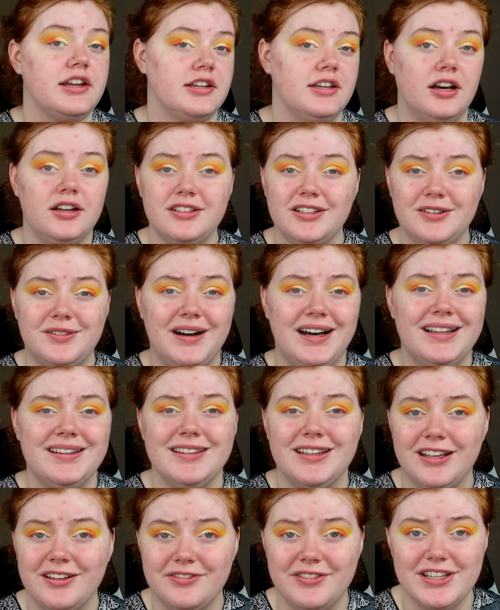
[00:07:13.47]
Y'all know
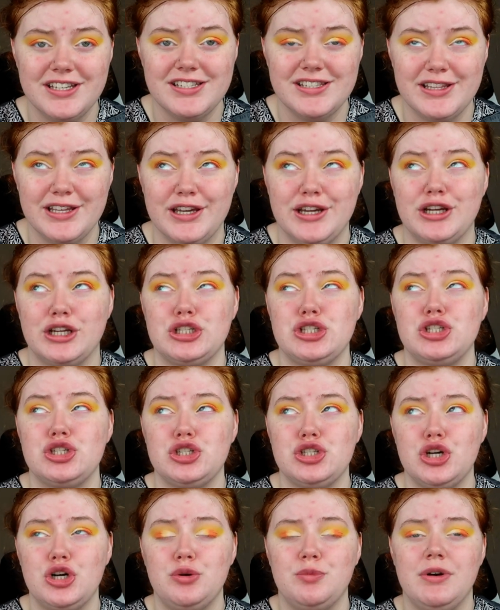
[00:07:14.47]
I love this thing
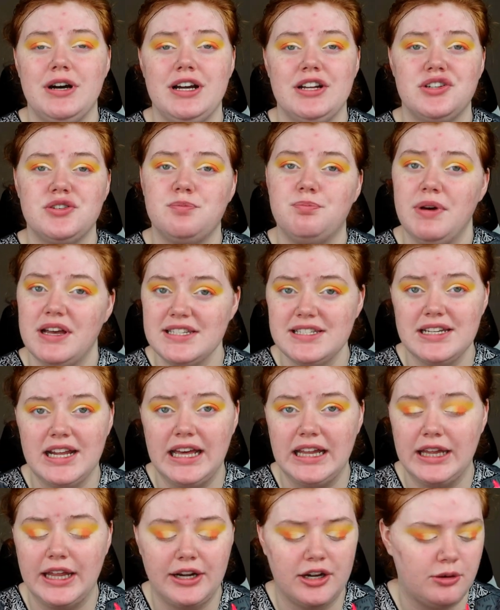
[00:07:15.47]
so much. Best
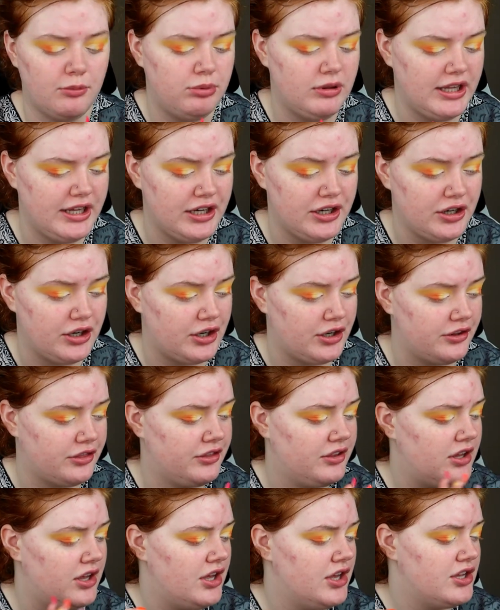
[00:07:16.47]
eyeliner, planet
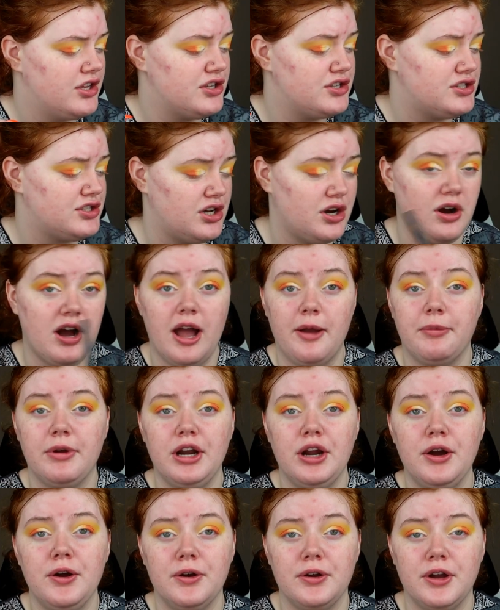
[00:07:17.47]
Earth. So I'm
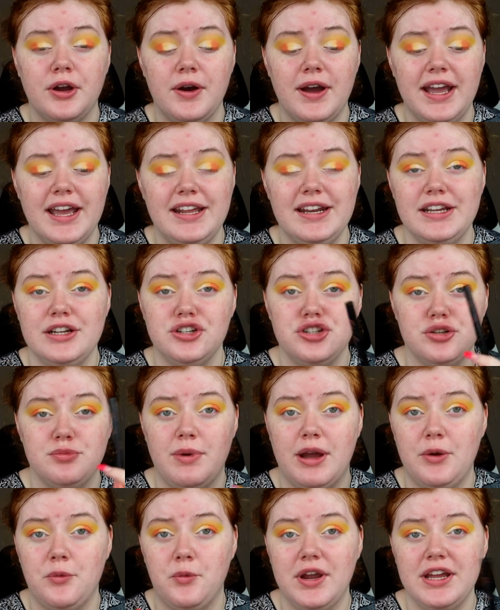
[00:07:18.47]
gonna go ahead and do
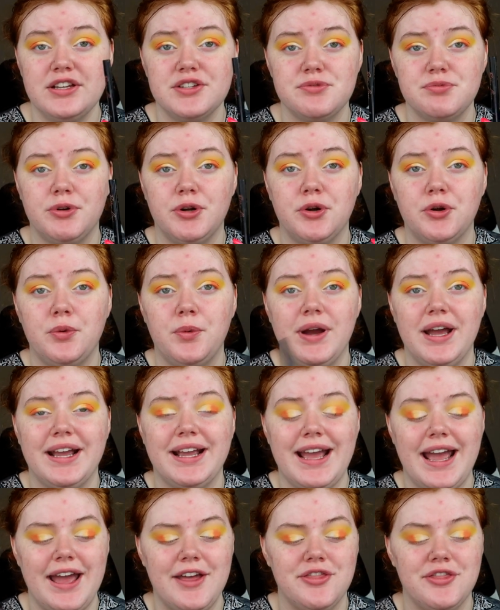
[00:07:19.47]
my wings real
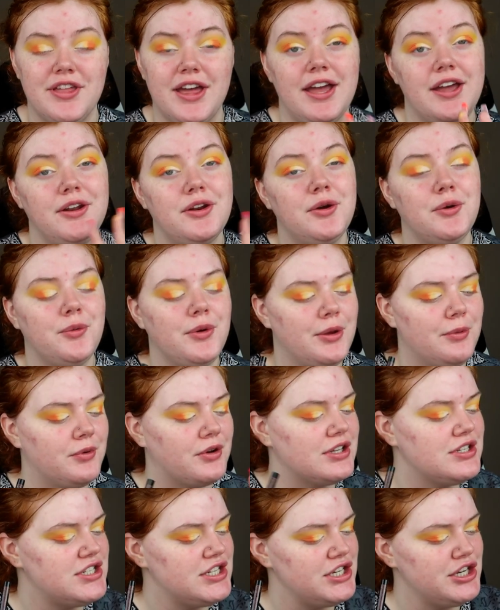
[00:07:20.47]
quick and then we
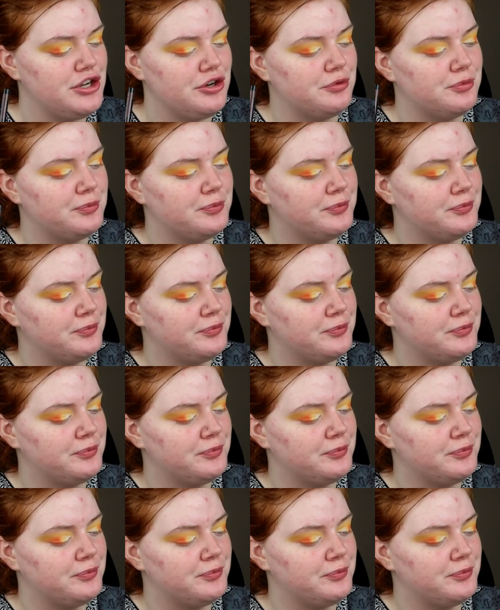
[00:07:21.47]
will continue.